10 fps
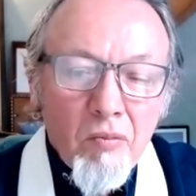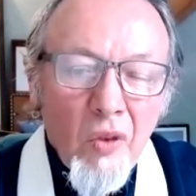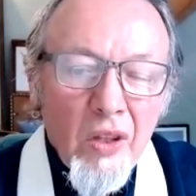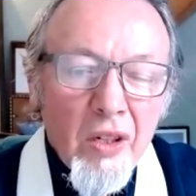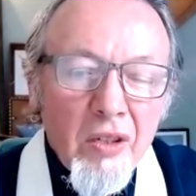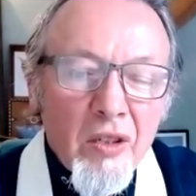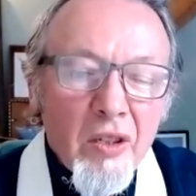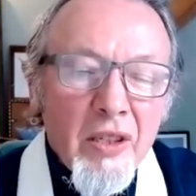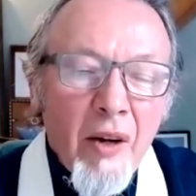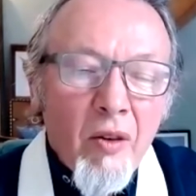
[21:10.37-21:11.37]
just as
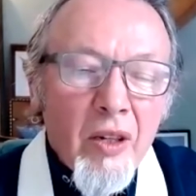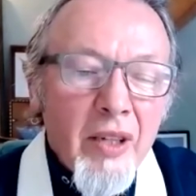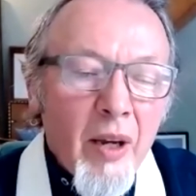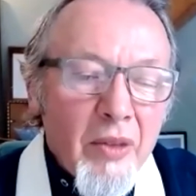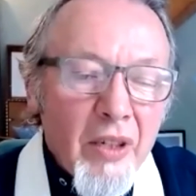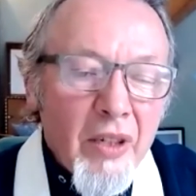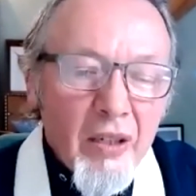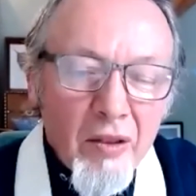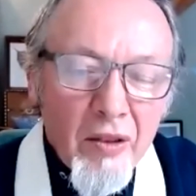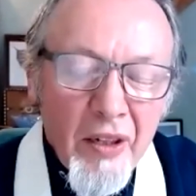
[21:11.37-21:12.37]
they were attempting to
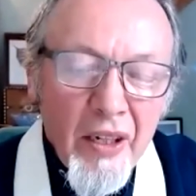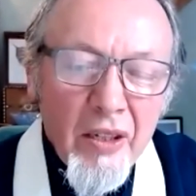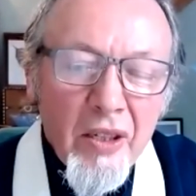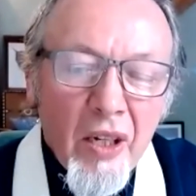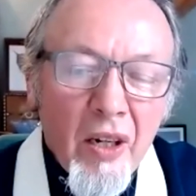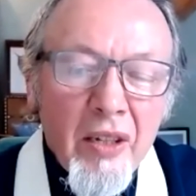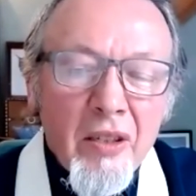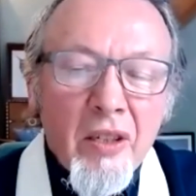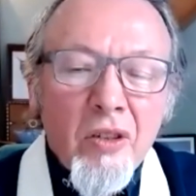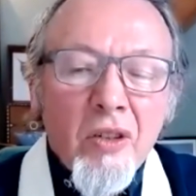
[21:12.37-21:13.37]
entice and
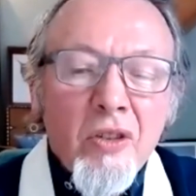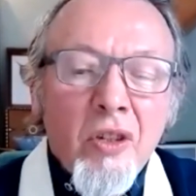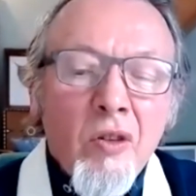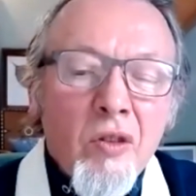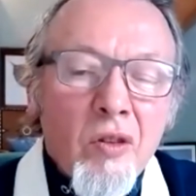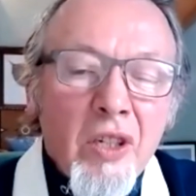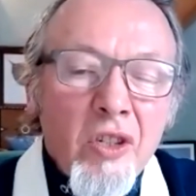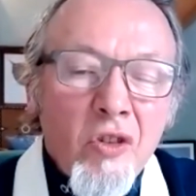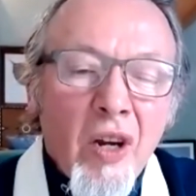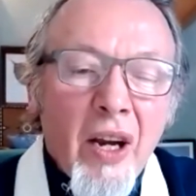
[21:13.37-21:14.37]
seduce or
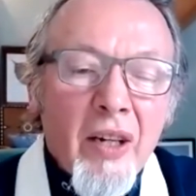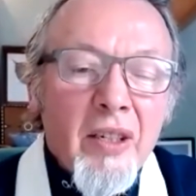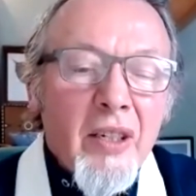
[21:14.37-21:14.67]
distract.